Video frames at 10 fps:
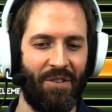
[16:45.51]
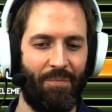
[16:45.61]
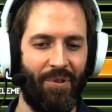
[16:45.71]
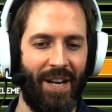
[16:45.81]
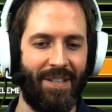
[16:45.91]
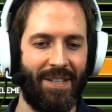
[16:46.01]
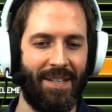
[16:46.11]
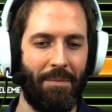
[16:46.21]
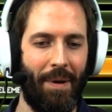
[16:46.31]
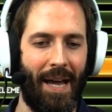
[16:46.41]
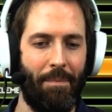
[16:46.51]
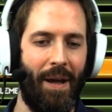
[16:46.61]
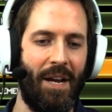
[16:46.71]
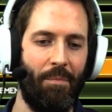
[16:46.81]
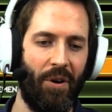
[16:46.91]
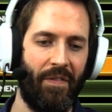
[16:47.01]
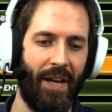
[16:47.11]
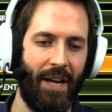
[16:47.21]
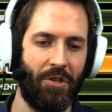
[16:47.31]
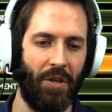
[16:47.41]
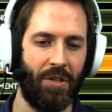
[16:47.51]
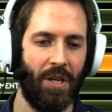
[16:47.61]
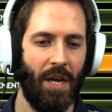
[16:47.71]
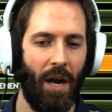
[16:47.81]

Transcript: of pre-existing man-made modifications.